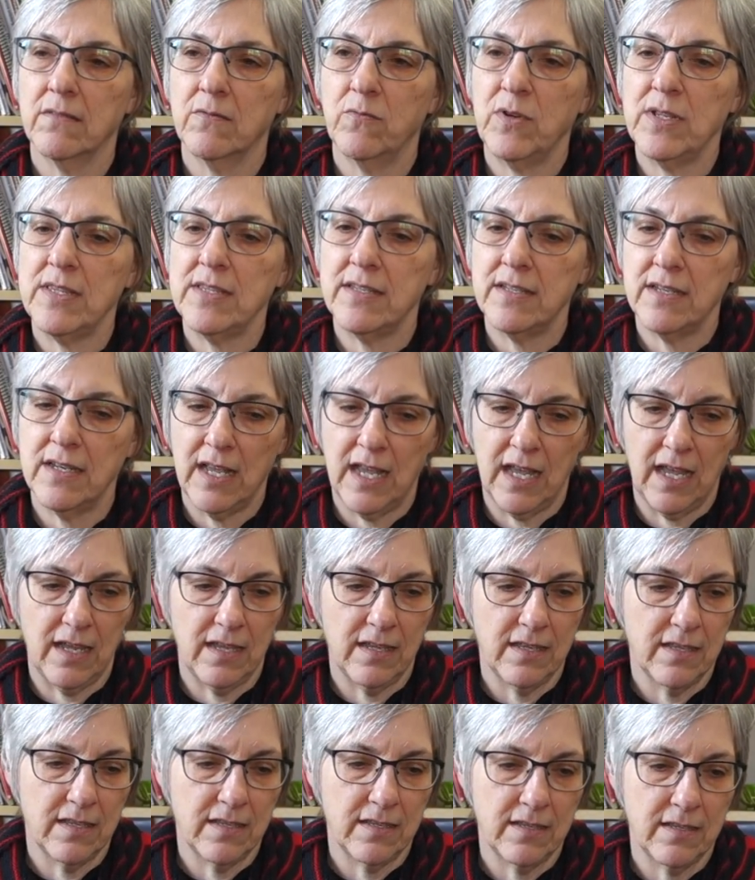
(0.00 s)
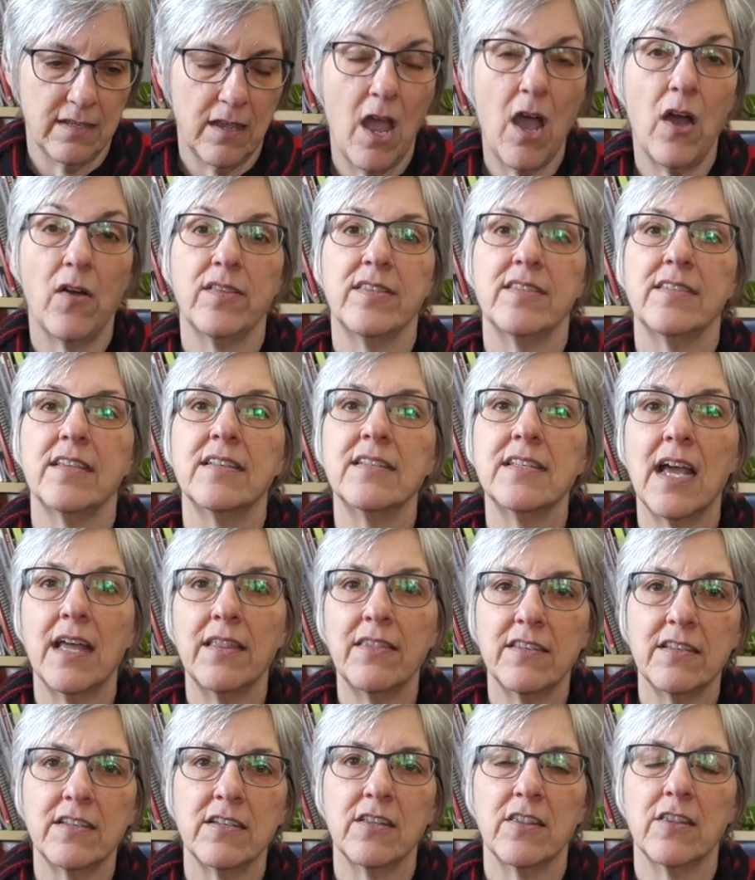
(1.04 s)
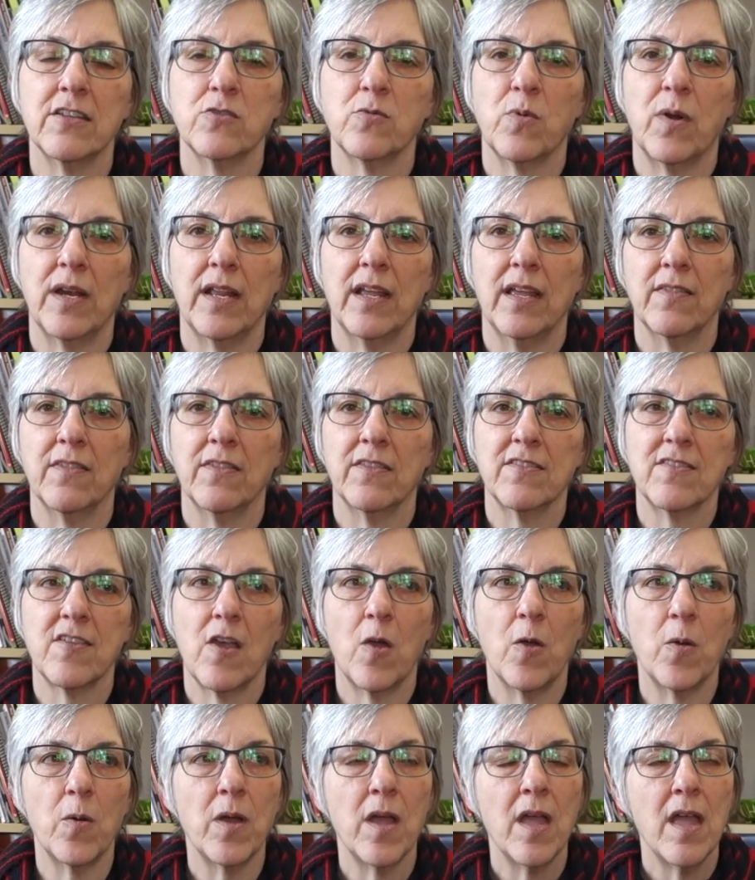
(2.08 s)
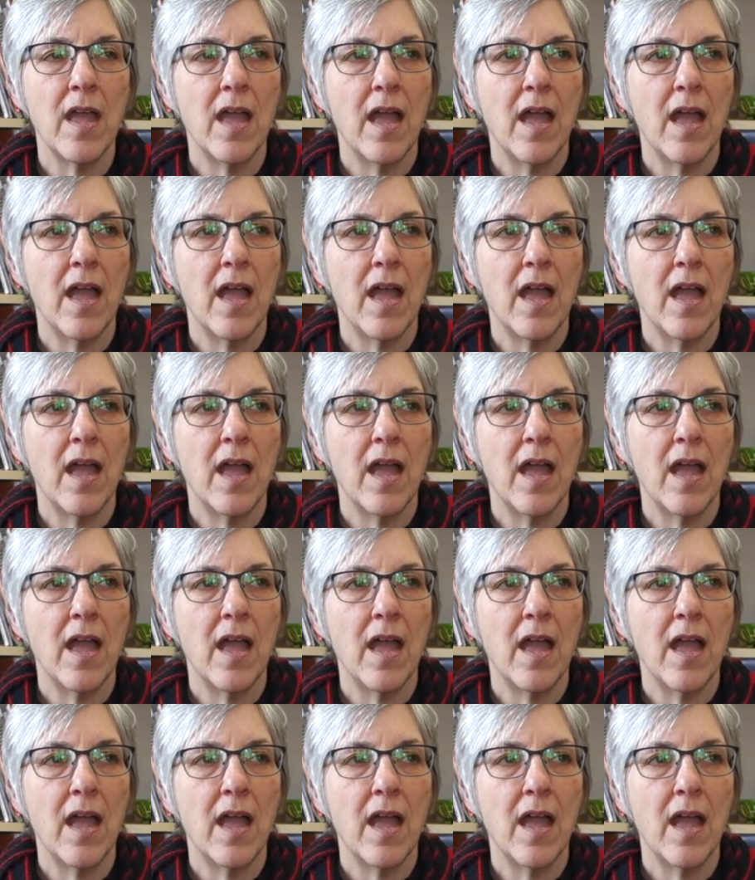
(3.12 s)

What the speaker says: What's today? Oh, it's the 10th to the 20th. So